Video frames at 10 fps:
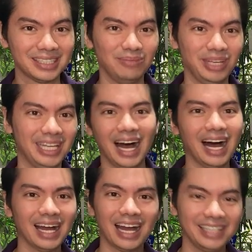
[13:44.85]
I mean,
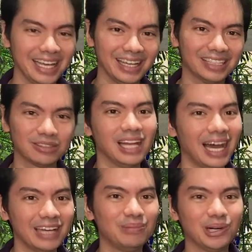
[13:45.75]
are they as
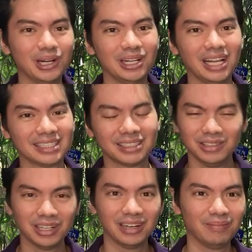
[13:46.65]
reliable as
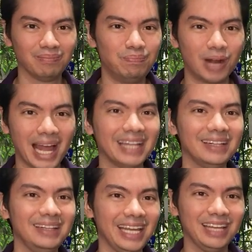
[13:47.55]
the
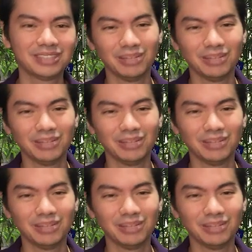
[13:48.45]
brand names,